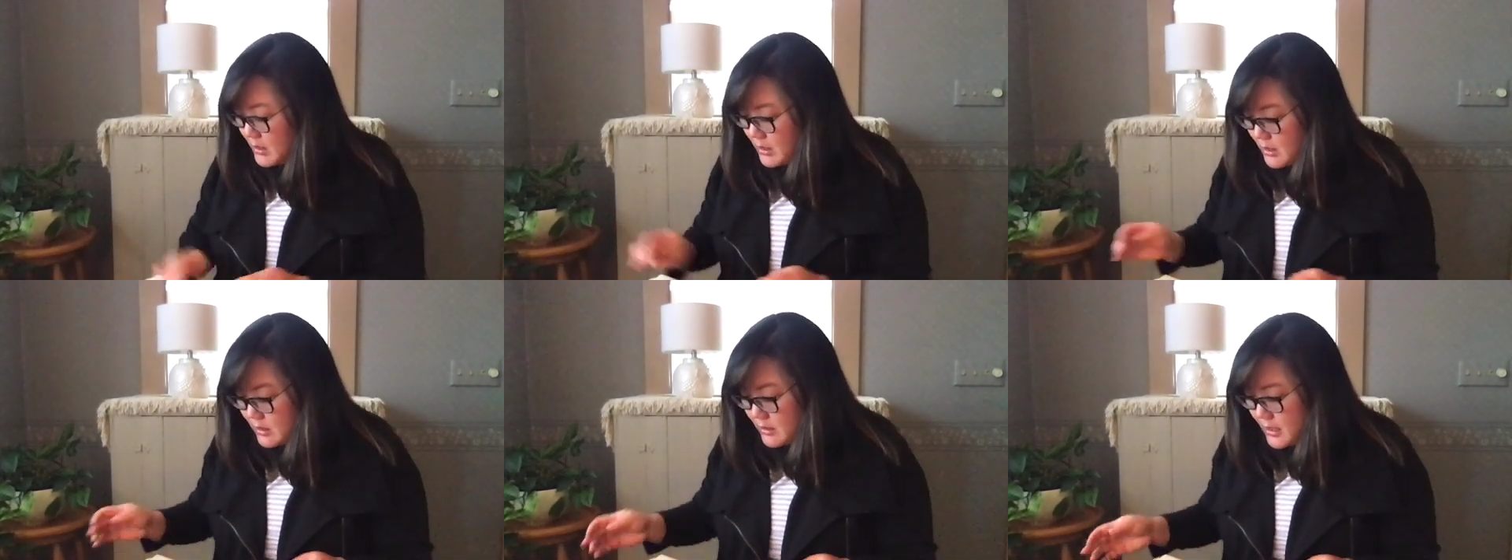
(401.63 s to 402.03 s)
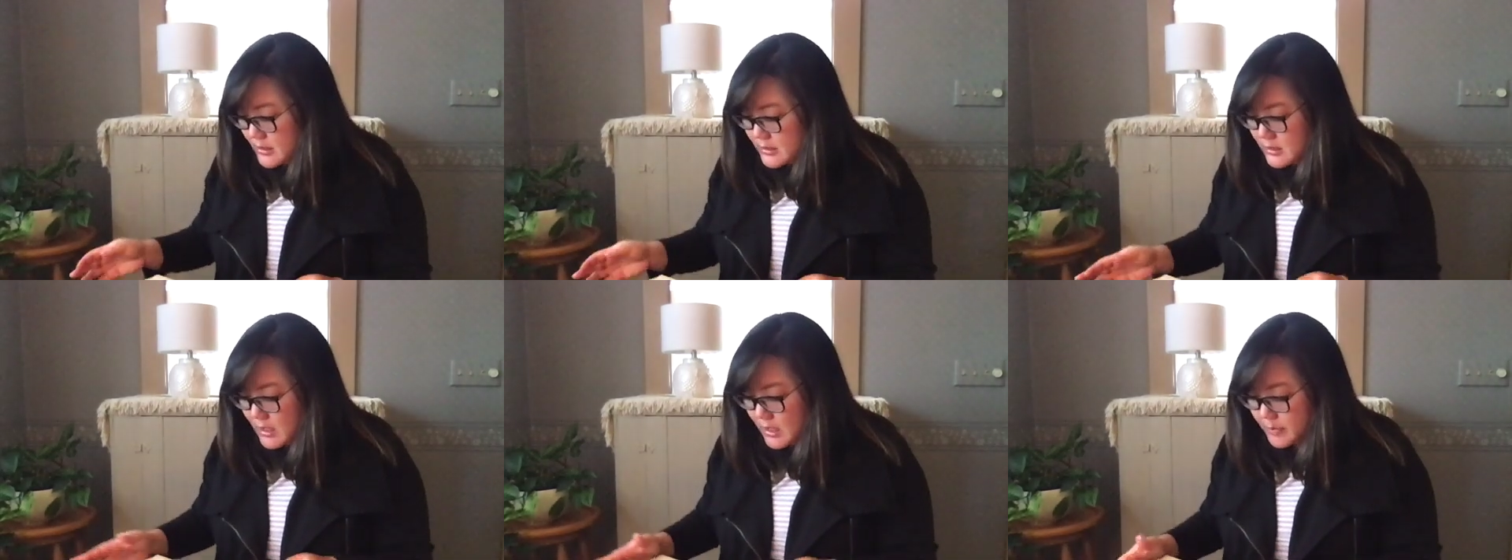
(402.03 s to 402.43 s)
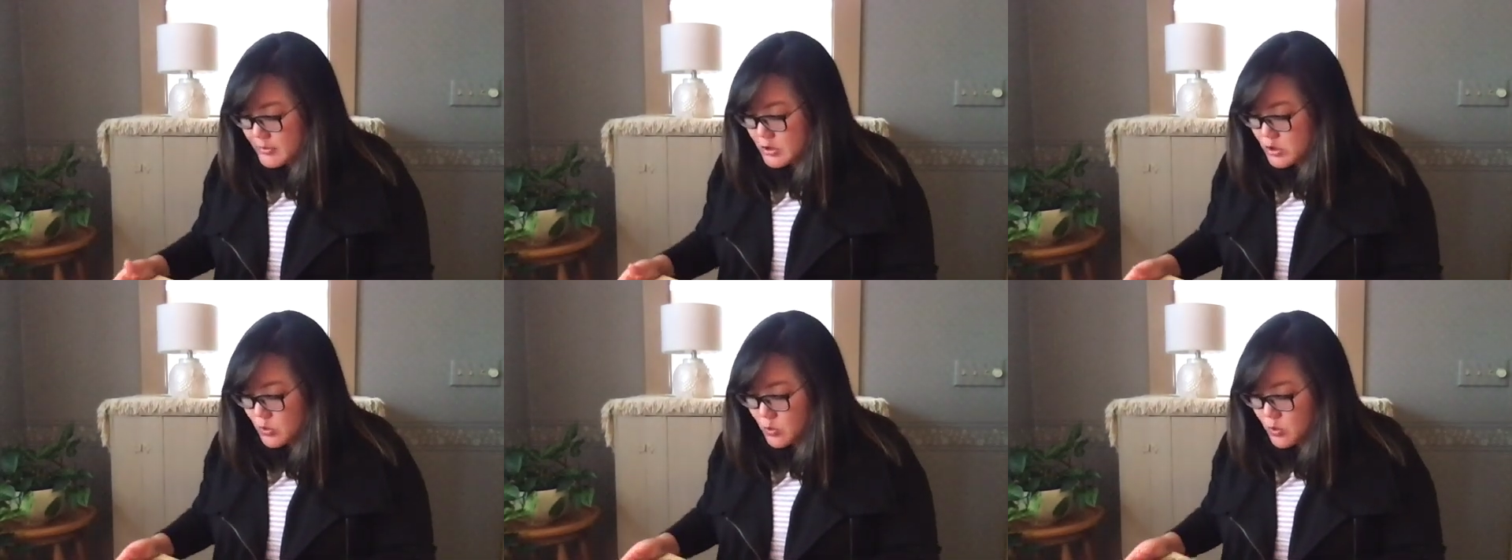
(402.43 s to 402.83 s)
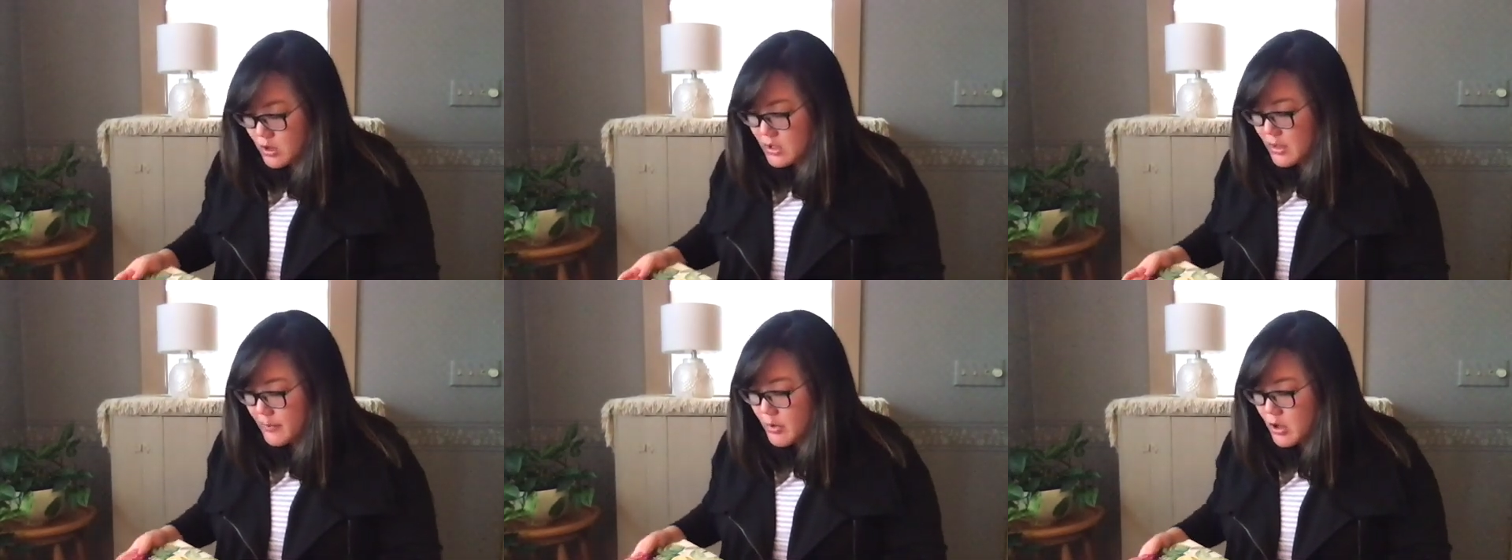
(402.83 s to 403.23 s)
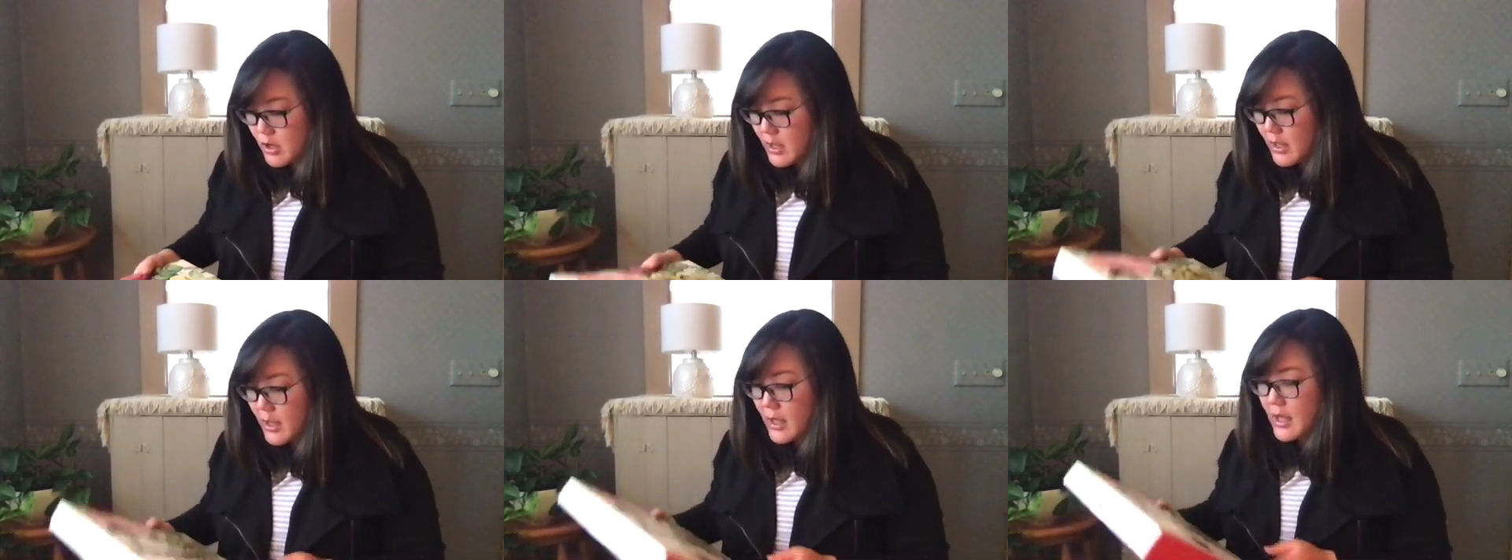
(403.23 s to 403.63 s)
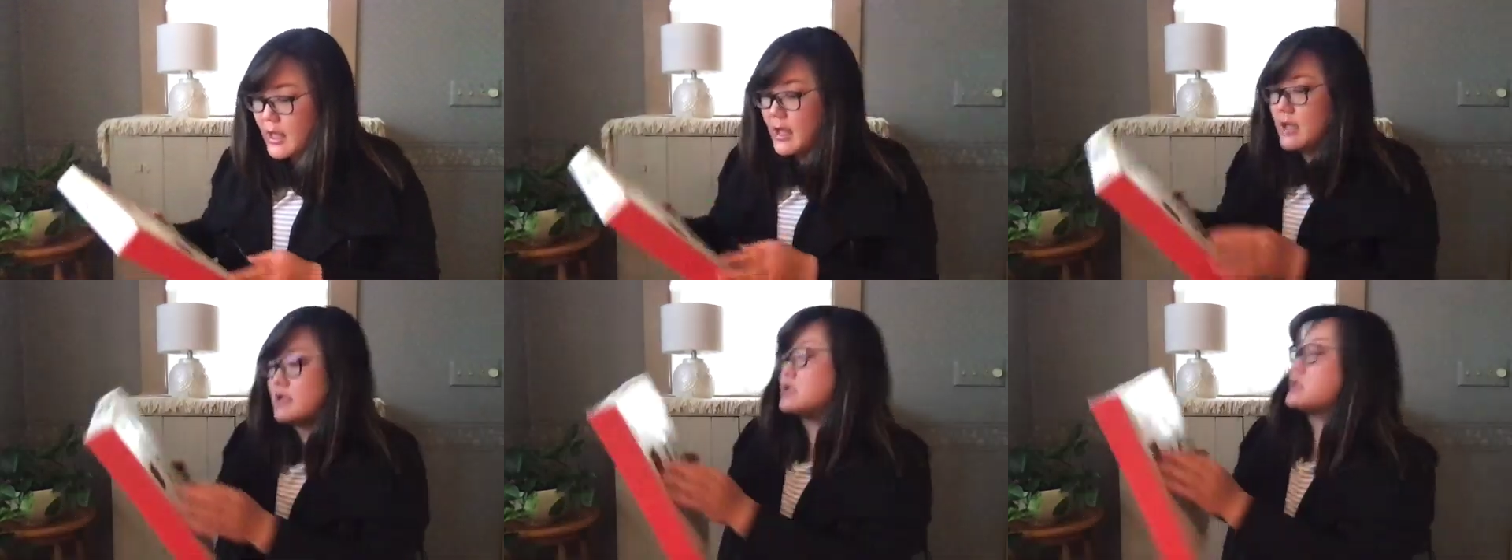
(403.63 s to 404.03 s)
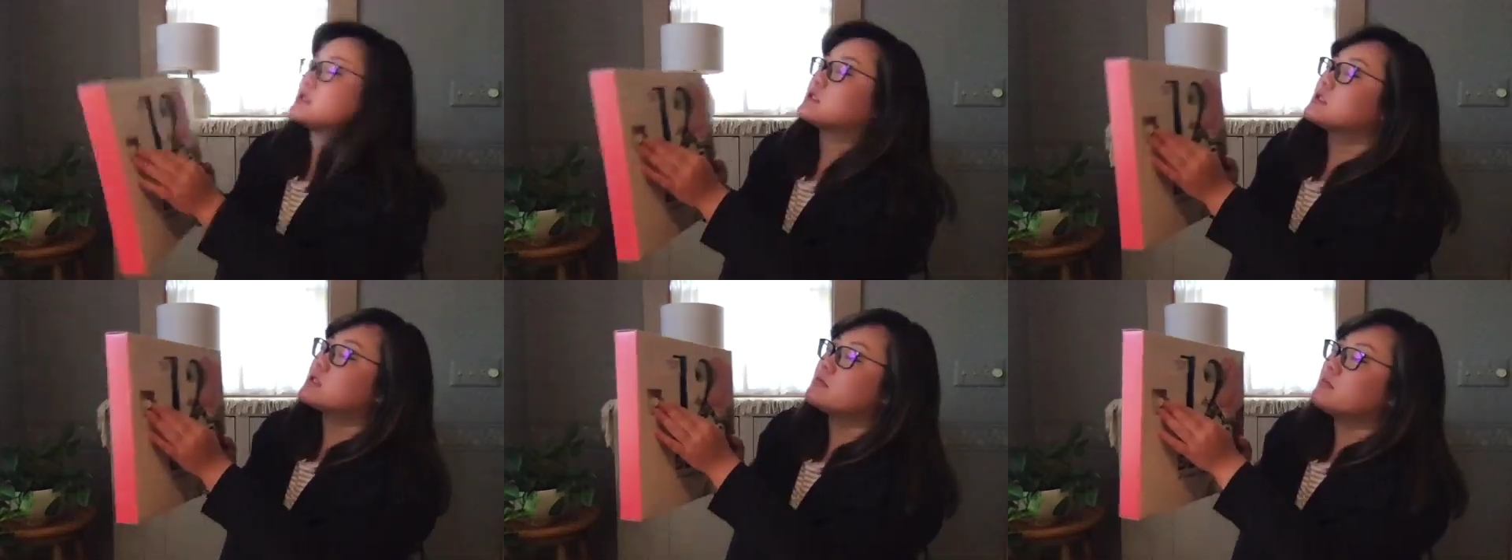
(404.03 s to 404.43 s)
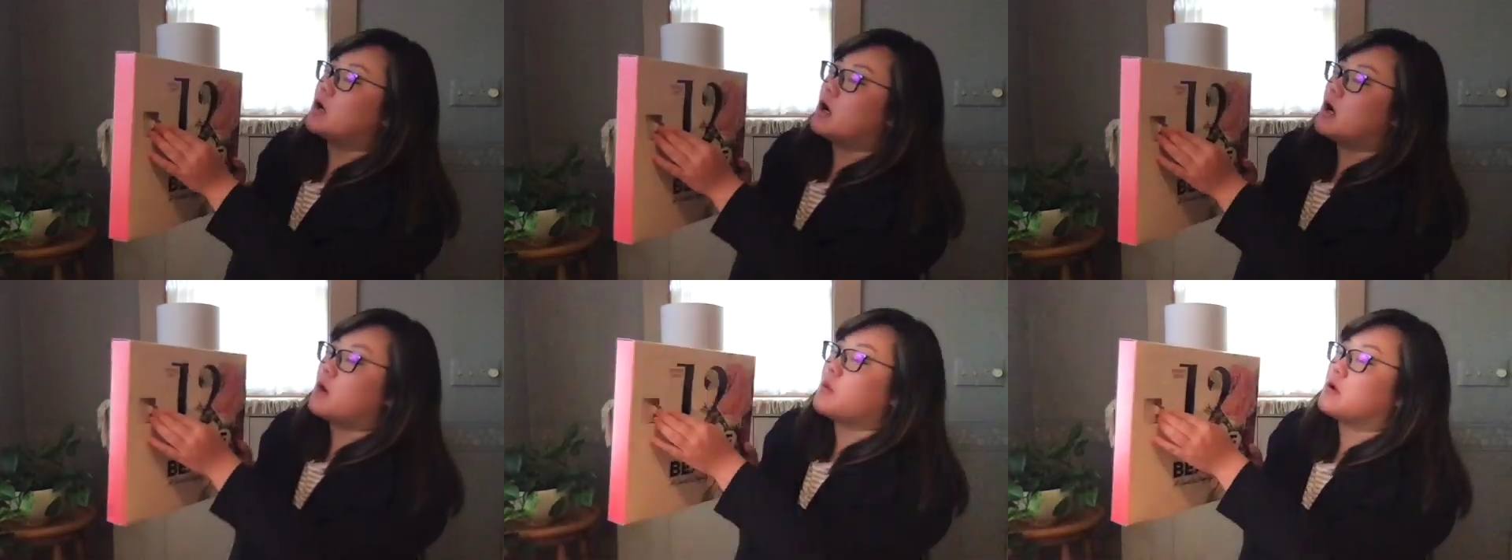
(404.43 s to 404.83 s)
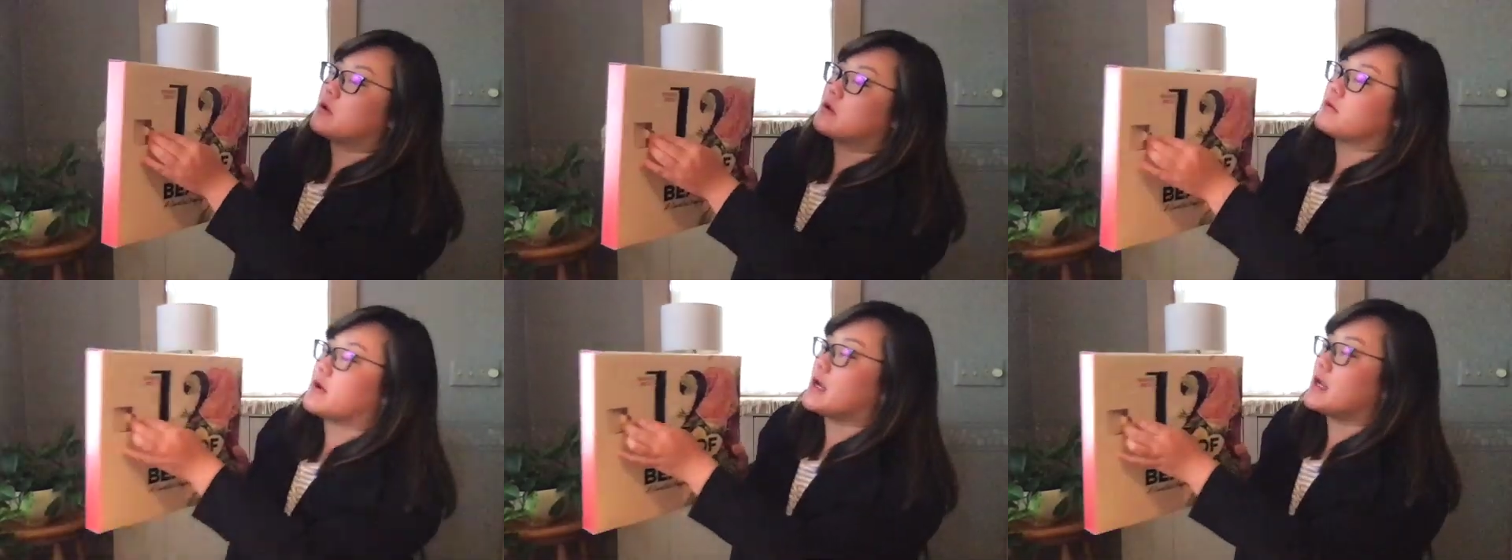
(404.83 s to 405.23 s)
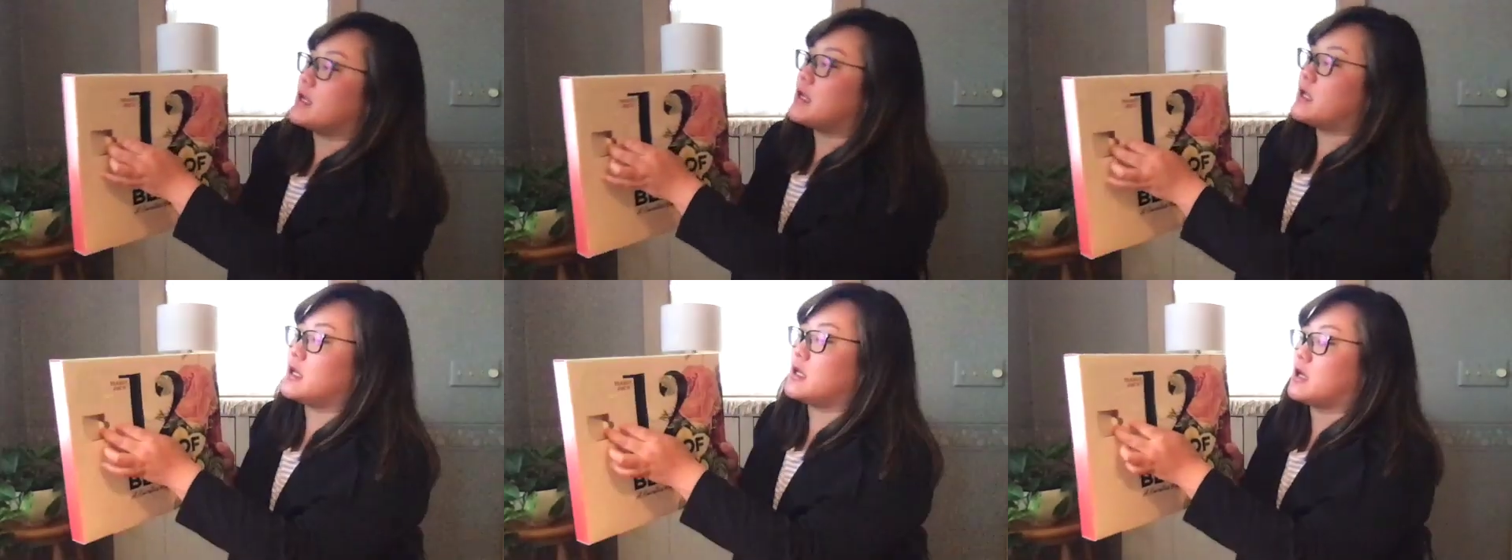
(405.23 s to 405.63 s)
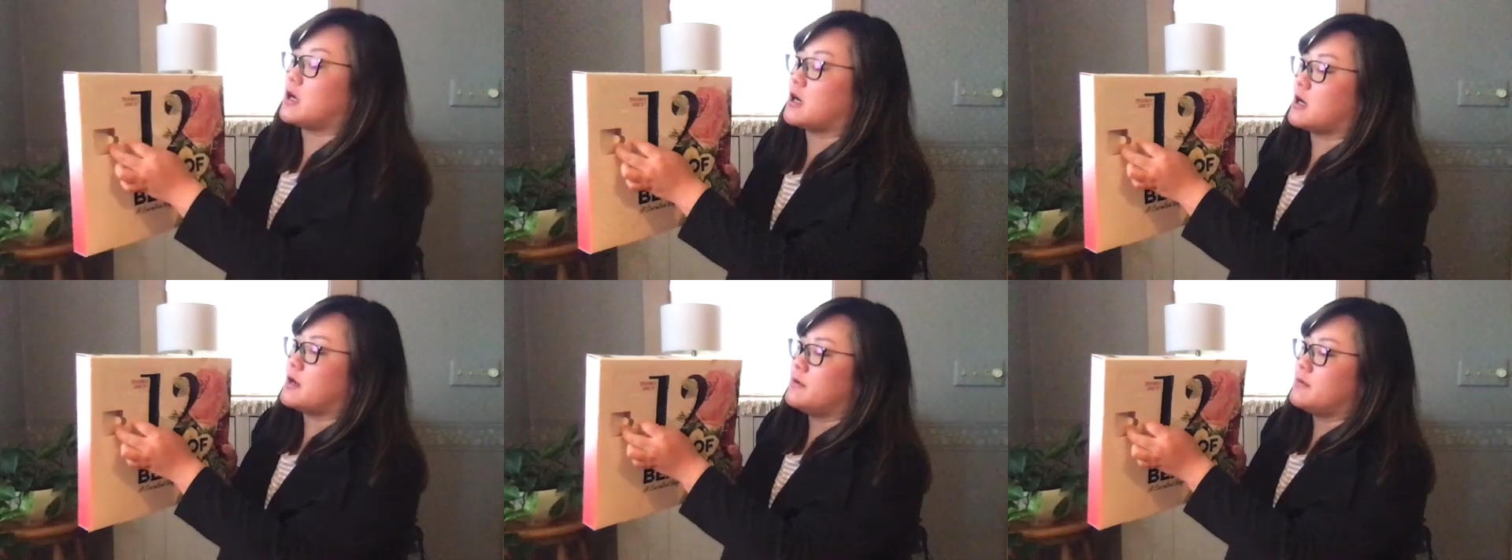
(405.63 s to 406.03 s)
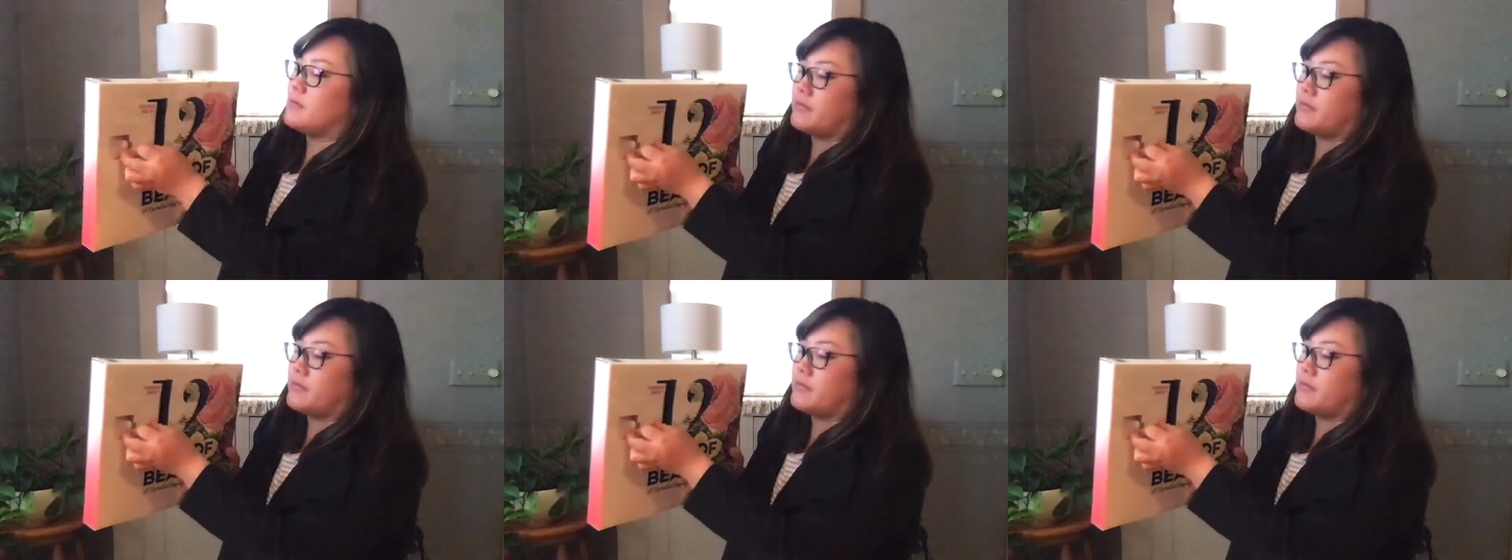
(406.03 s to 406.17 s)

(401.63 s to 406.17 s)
next up, door number 8 is a small one right here.